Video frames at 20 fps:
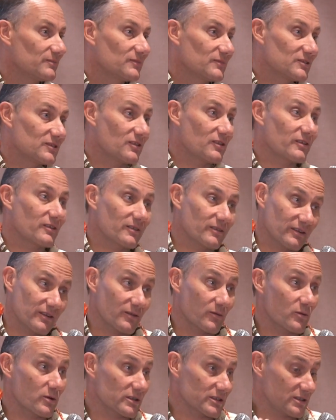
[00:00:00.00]
So
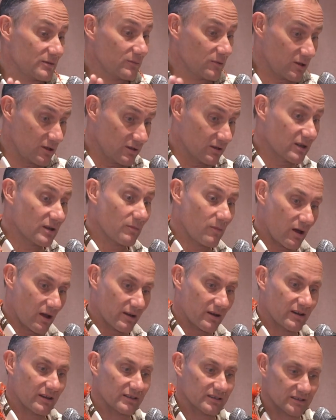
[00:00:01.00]
there were some good
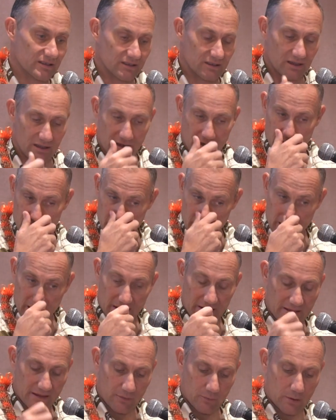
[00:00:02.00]
commodities
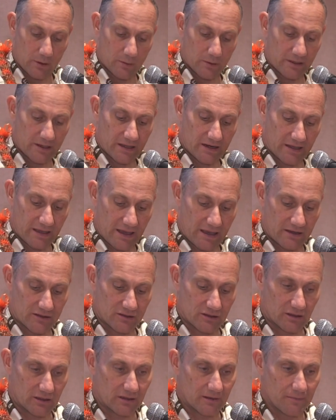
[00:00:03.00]
that we would get
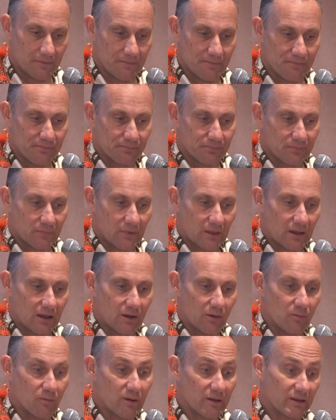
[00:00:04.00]
occasionally.
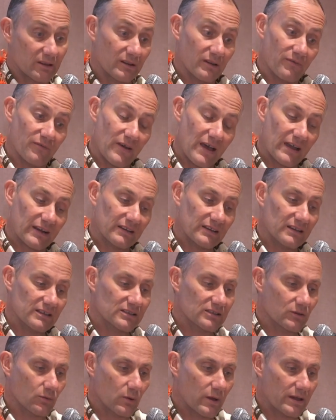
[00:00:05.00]
But the fact
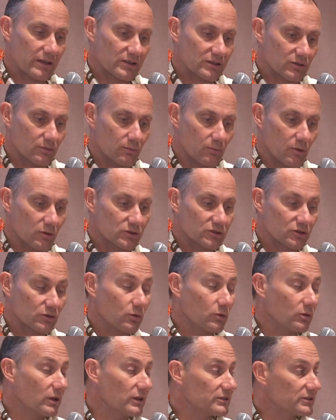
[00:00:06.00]
is, the way most
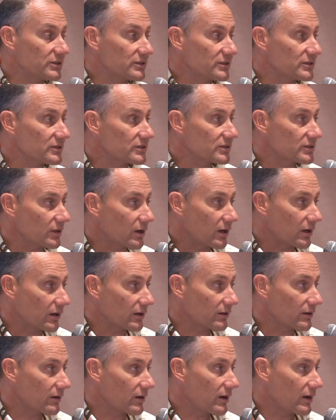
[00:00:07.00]
school lunches
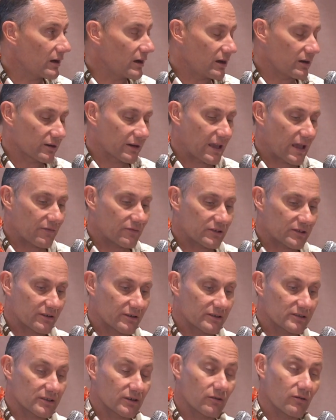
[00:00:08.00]
are, our
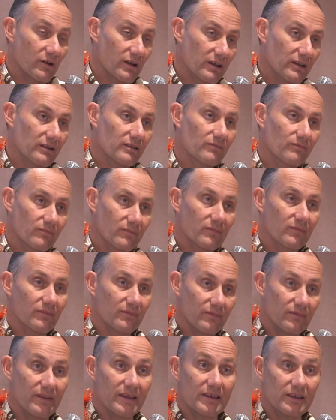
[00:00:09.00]
cafeterias are run,
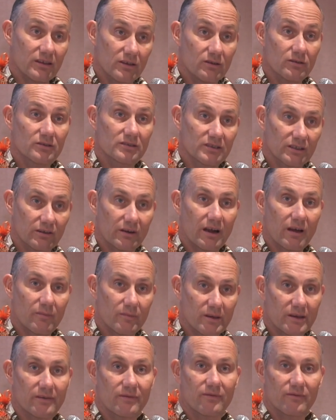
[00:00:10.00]
they use the ground
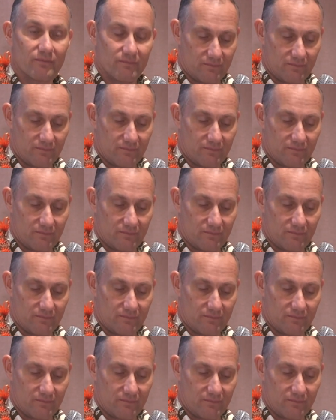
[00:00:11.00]
beef.